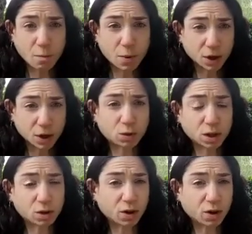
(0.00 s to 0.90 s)
But you
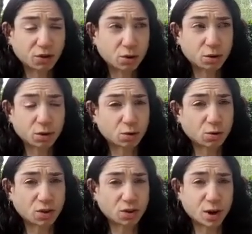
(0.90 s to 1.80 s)
can also
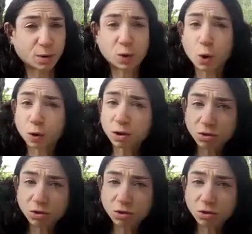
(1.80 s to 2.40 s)
use coconut